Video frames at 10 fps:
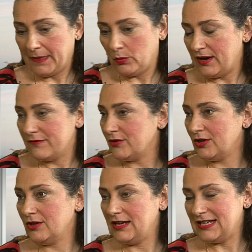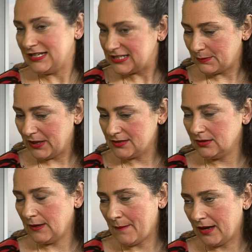Whatever, it depends on
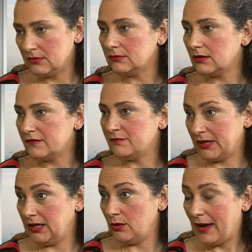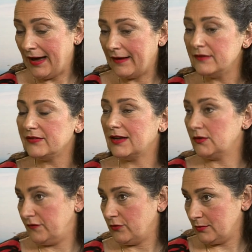the amount of money you have and the
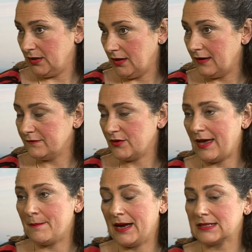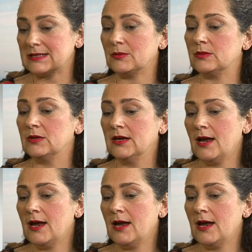formula for that maximum.